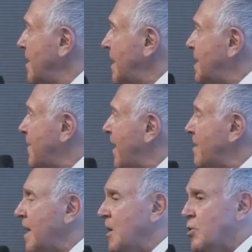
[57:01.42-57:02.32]
is the
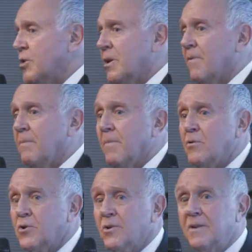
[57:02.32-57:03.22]
foundation of
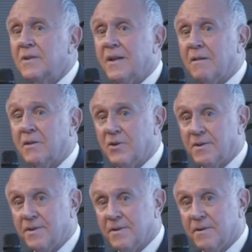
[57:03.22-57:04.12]
emotional
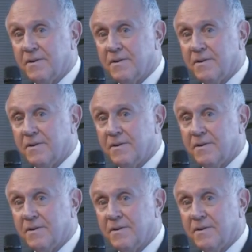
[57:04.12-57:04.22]
intelligence.